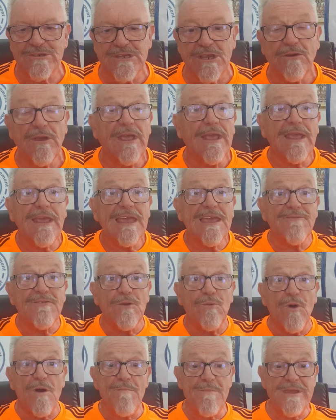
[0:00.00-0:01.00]
so if
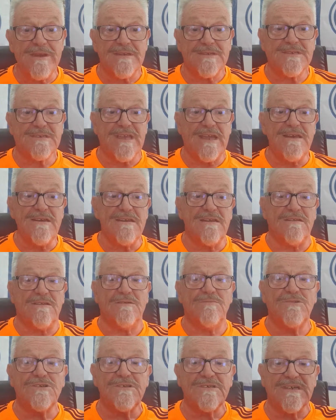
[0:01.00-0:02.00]
you want me to send you
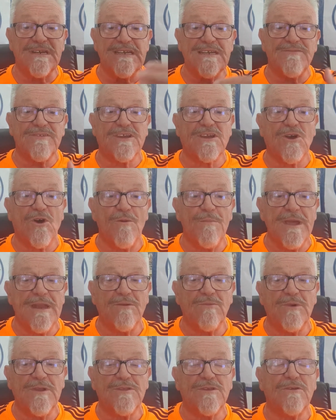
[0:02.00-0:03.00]
them, just leave a
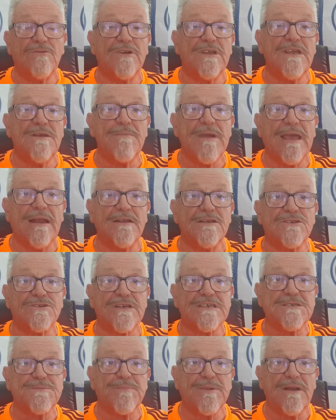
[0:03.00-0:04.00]
comment with your email
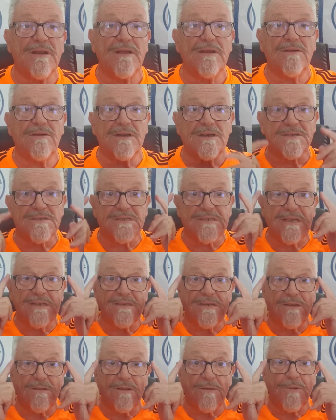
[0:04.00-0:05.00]
address below and I'll
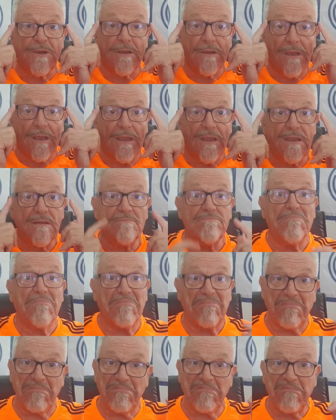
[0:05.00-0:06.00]
send you them, okay?
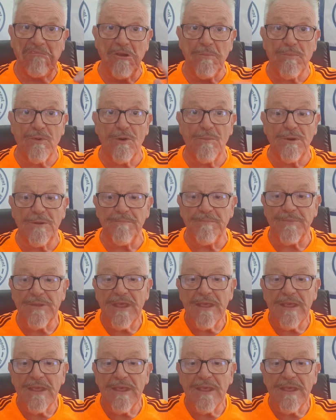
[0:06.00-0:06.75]
No problem.